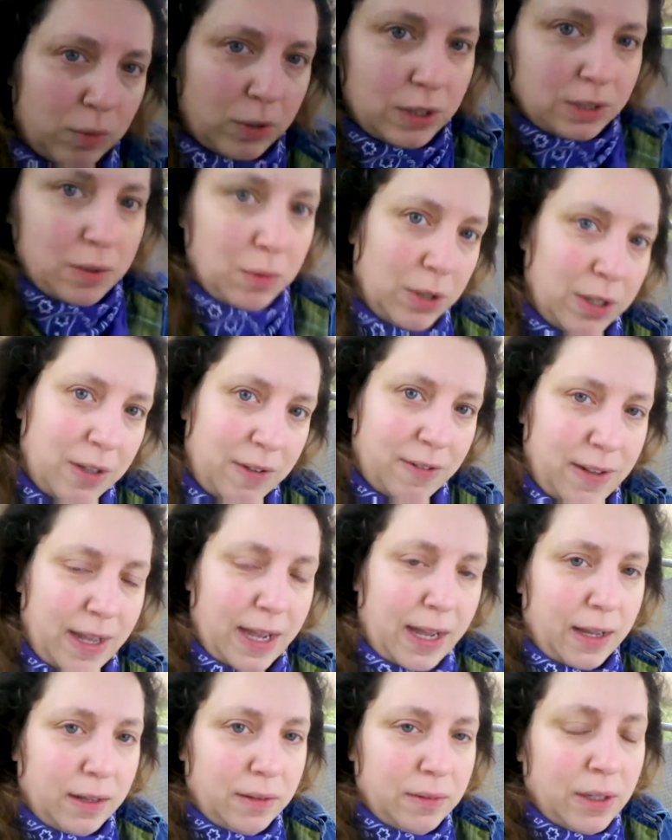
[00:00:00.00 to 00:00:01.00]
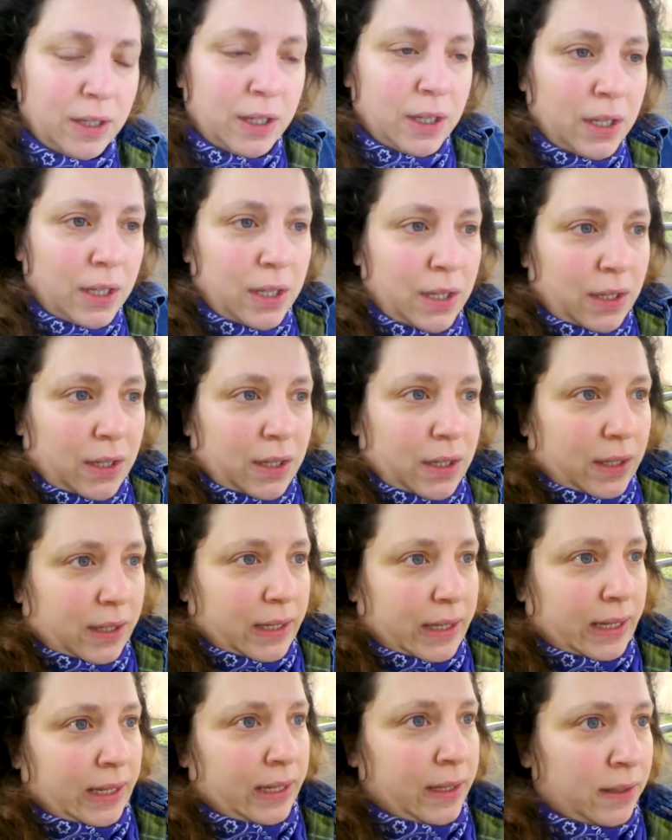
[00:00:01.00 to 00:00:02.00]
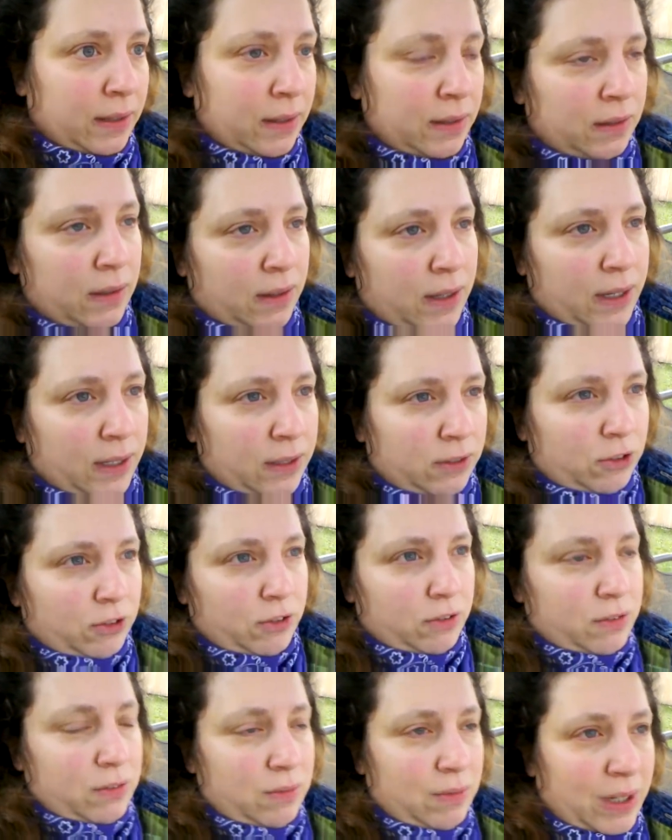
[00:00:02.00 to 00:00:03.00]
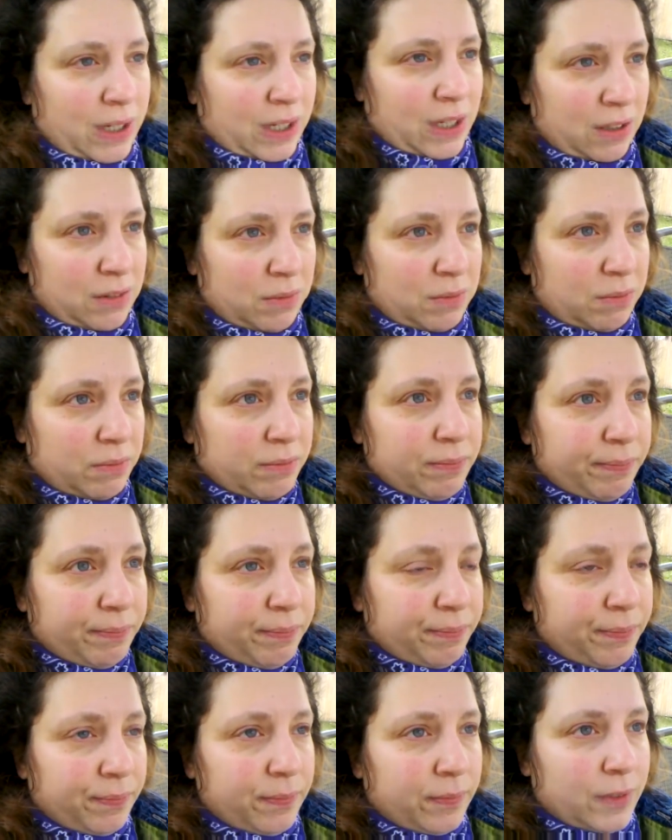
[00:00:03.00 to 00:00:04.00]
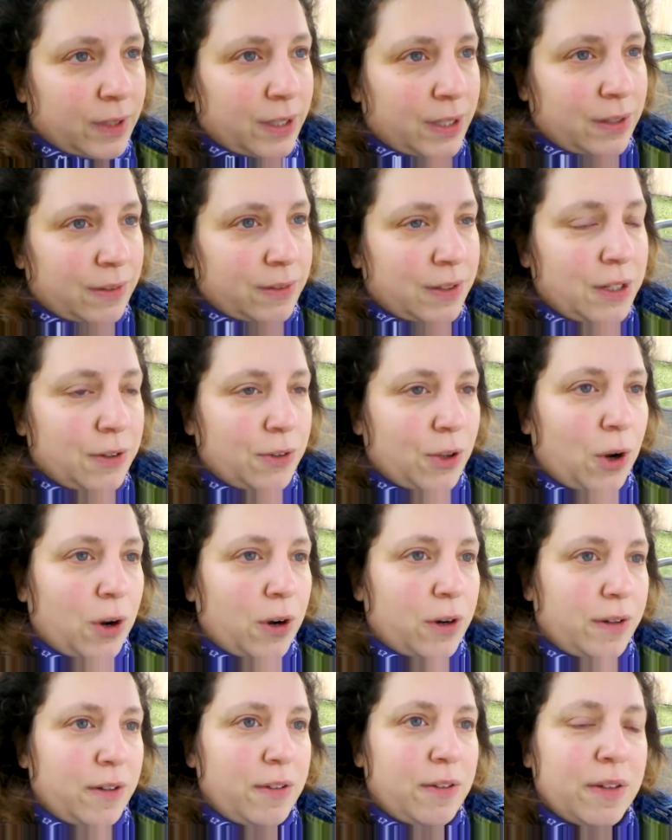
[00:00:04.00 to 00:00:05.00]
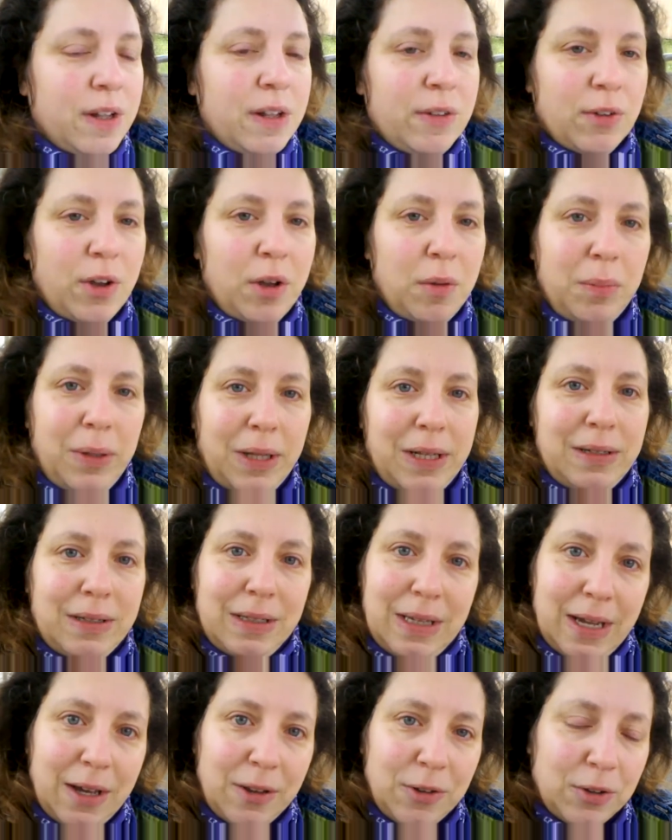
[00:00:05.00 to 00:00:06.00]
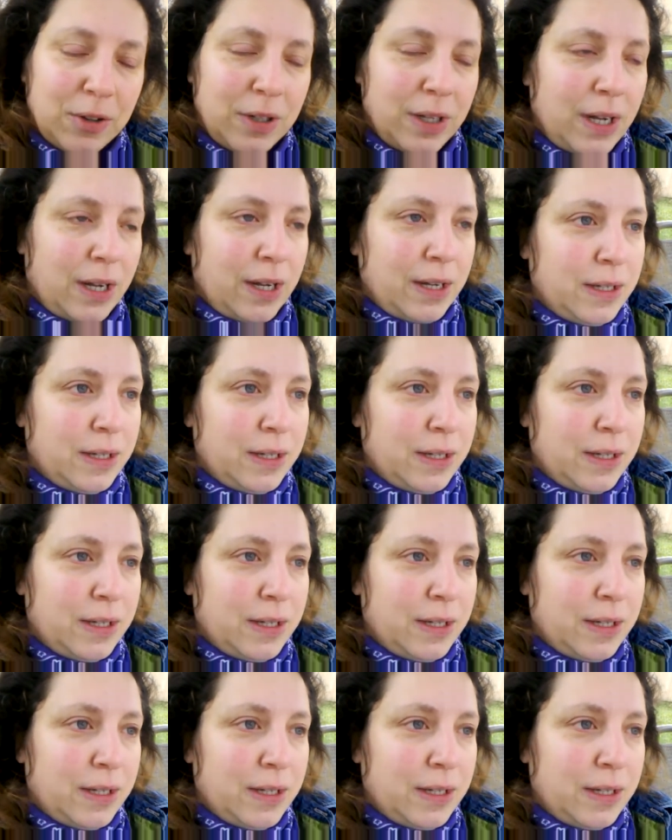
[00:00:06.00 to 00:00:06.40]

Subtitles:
really, really sad, and I get it. See, it's hard. These things all blend together.